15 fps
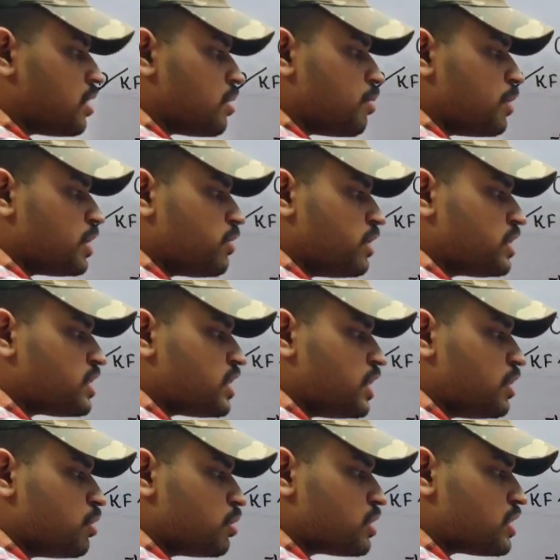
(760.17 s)
between
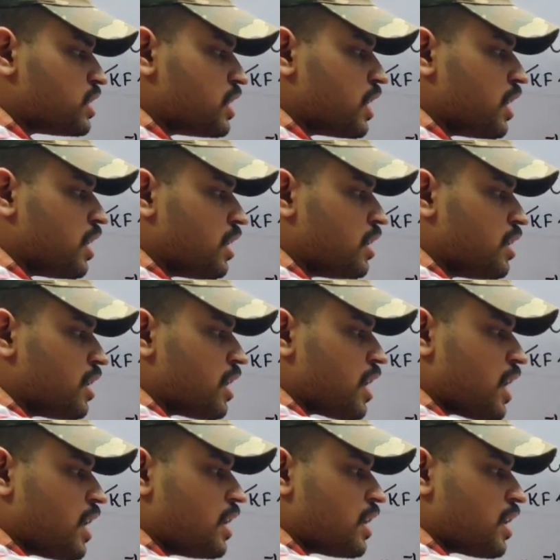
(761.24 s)
CuCl
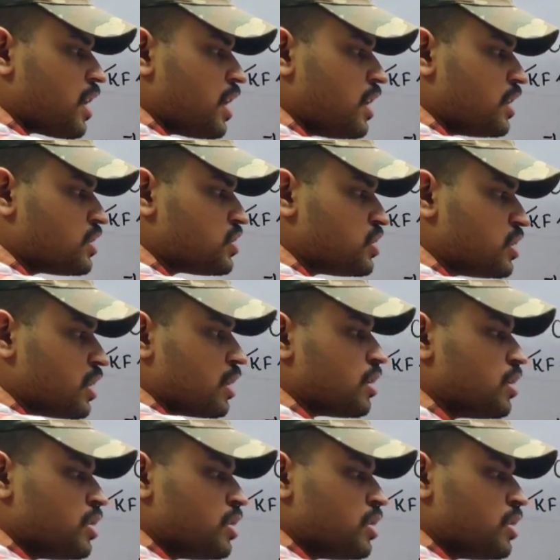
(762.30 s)
and NaCl.